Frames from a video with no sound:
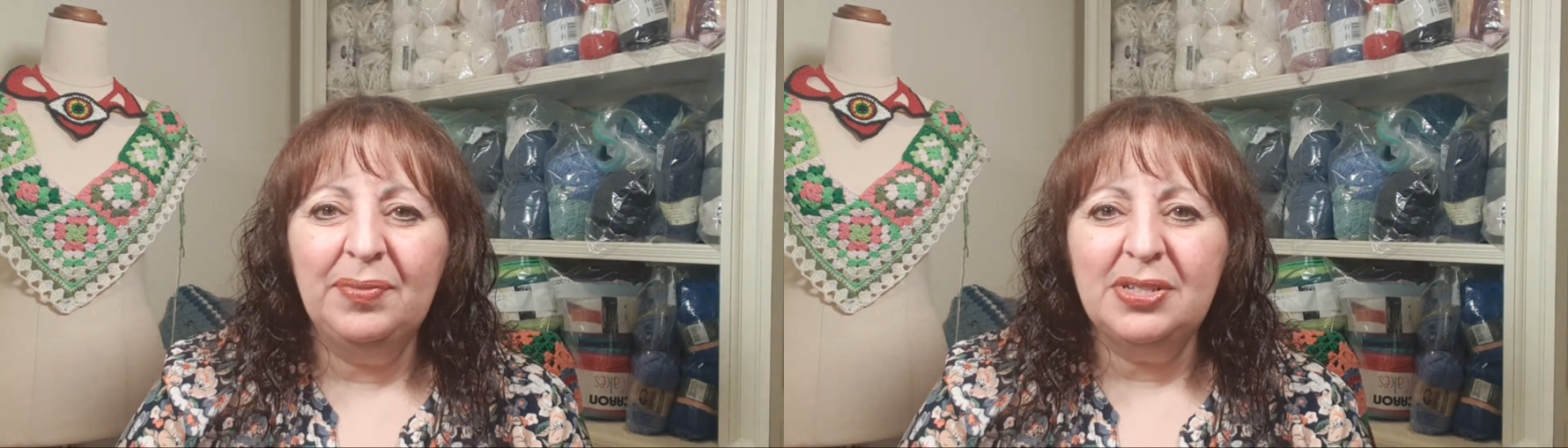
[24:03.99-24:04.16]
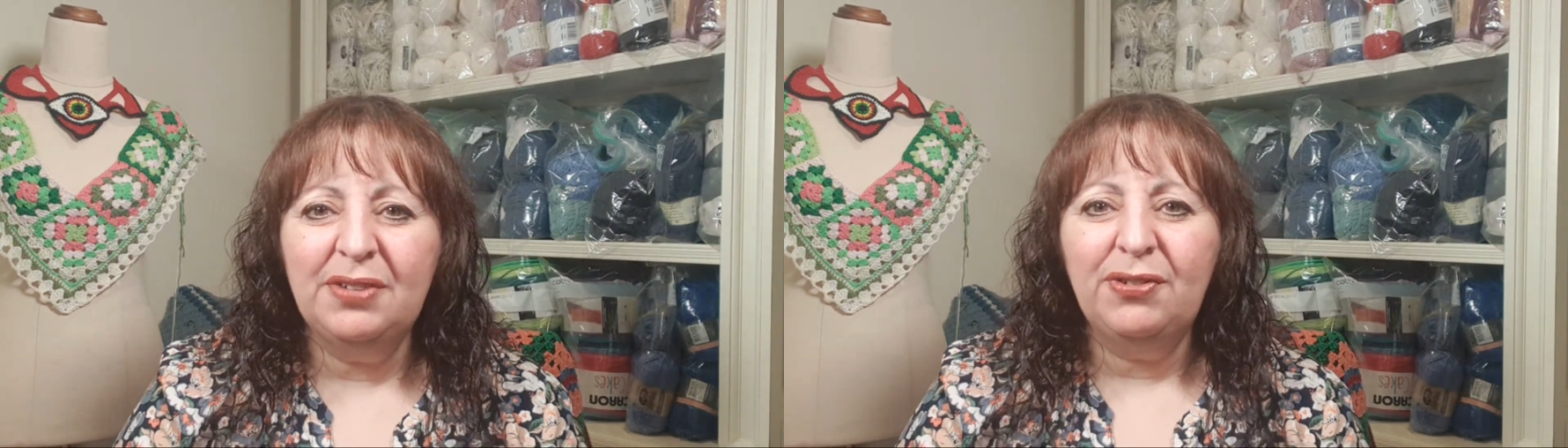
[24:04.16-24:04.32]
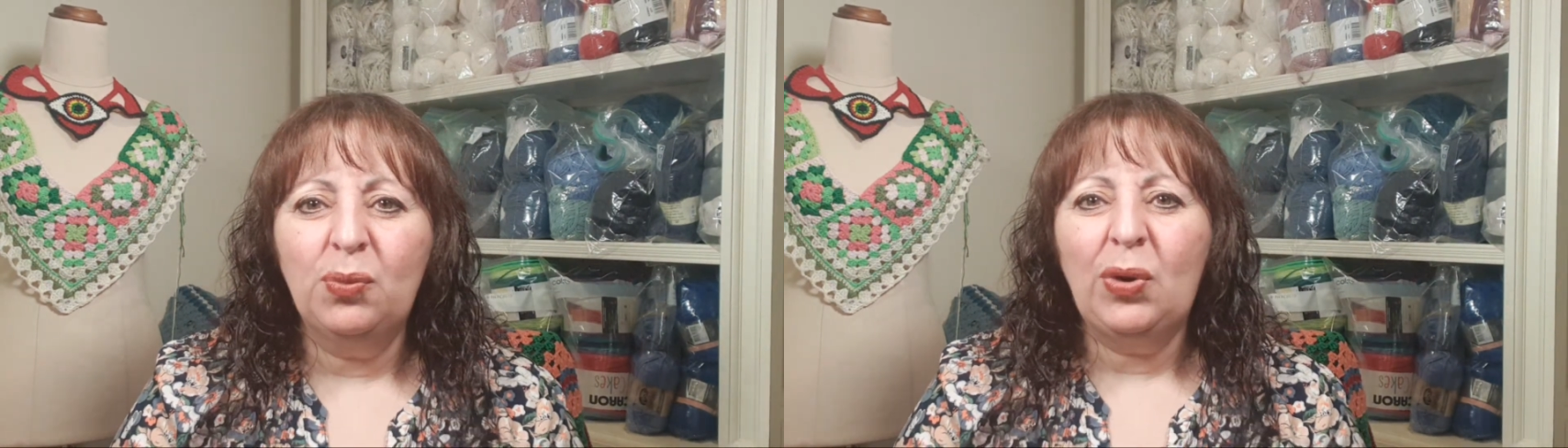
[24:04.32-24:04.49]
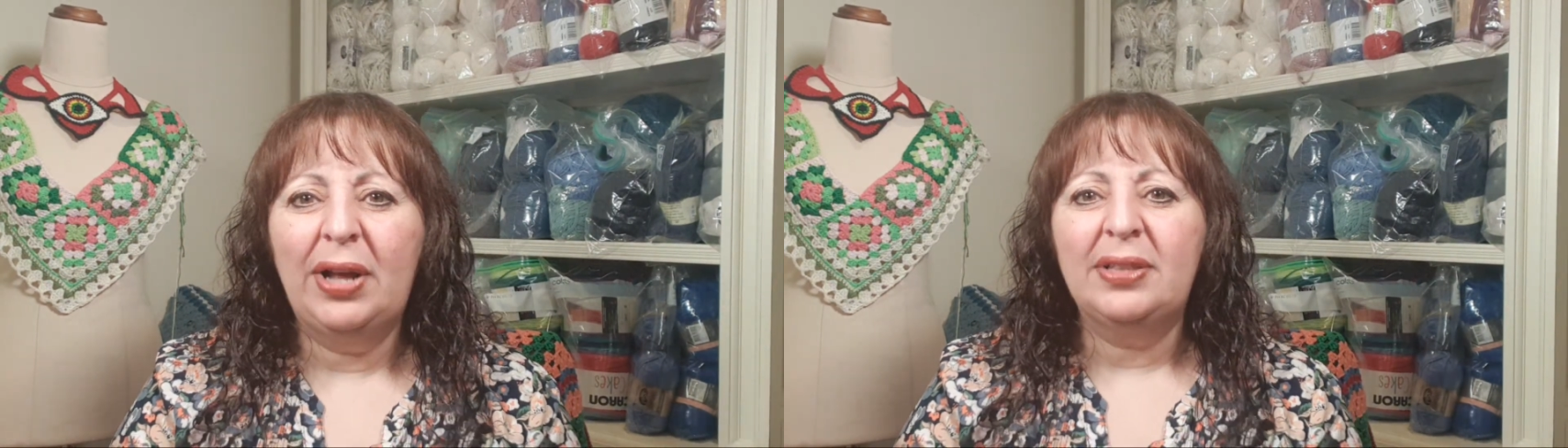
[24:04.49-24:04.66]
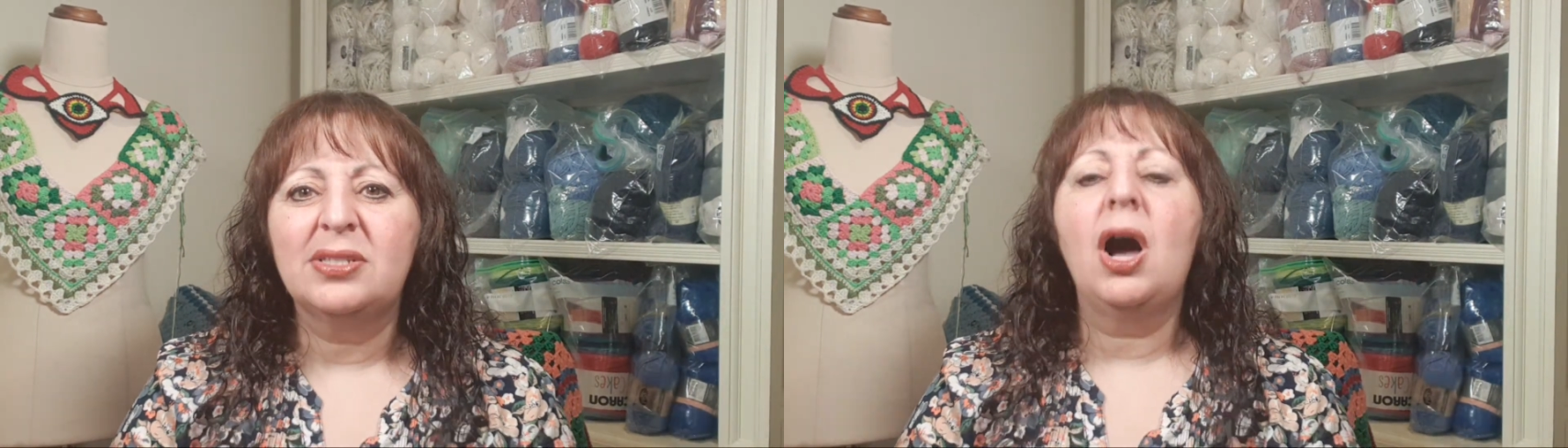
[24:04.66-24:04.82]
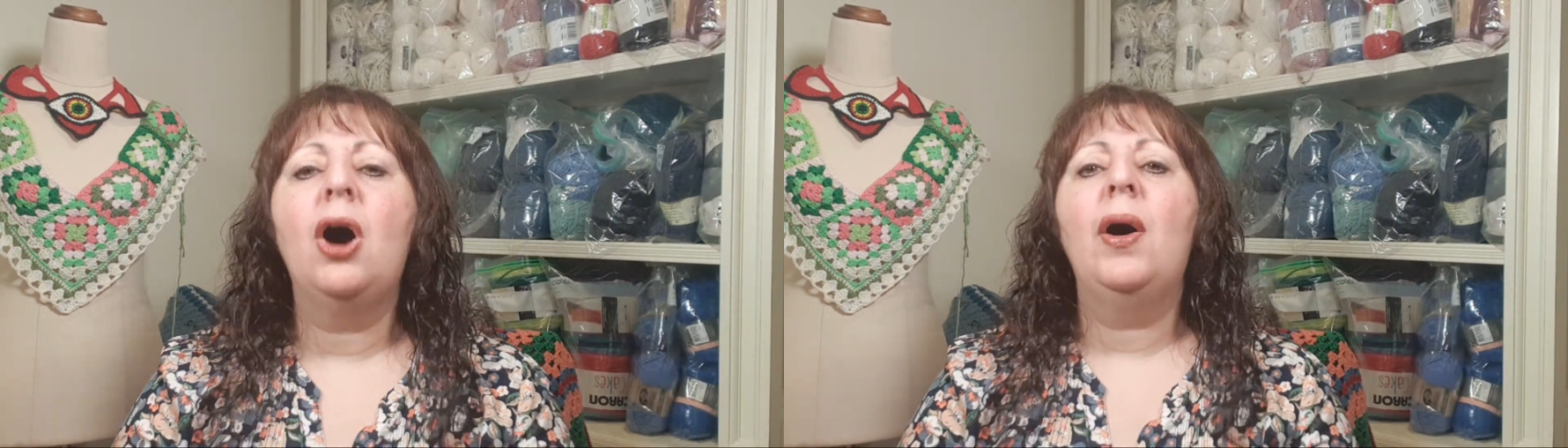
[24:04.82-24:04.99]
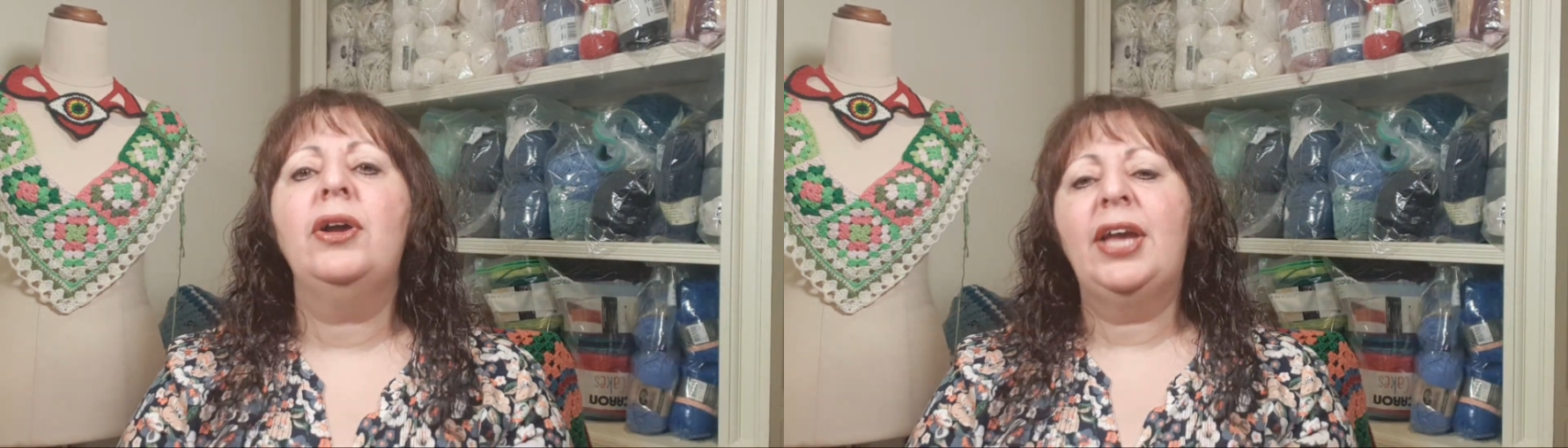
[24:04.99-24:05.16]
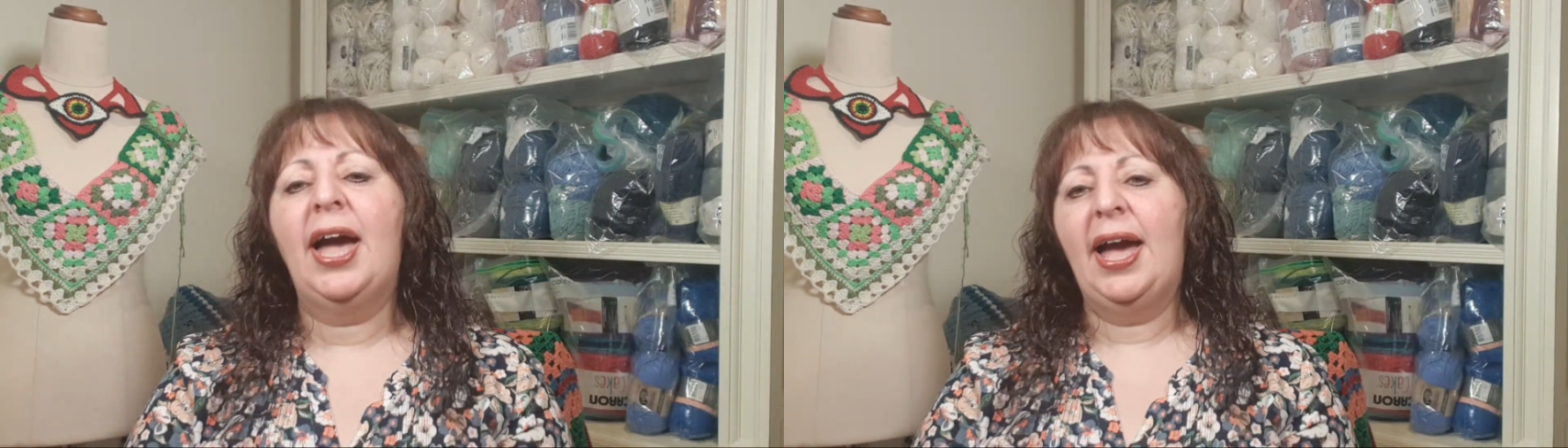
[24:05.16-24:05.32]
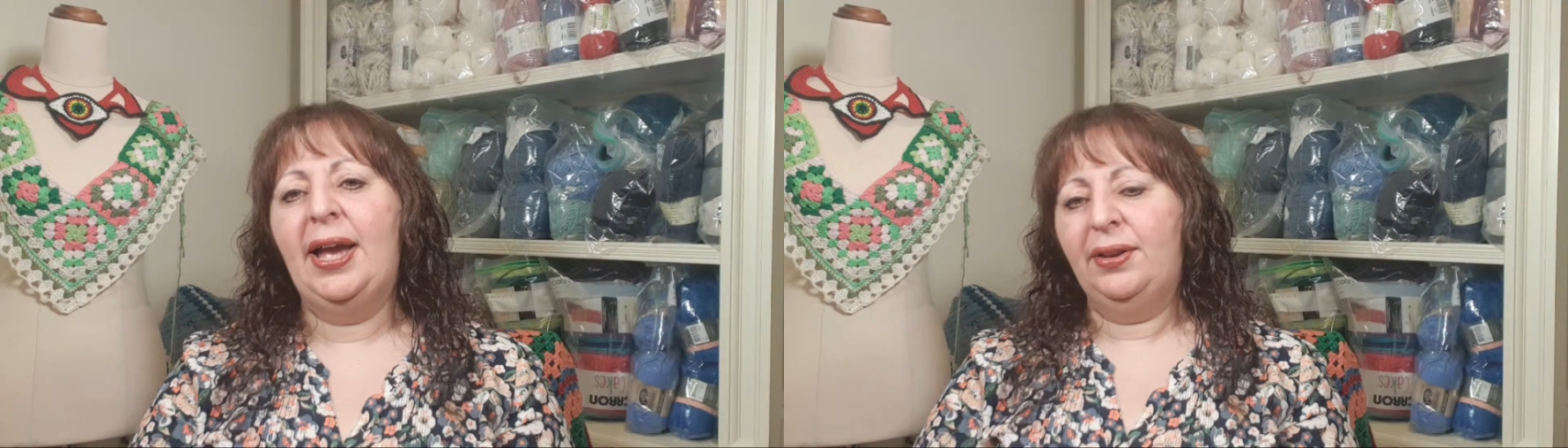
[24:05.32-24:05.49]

Different ones. Oh, okay.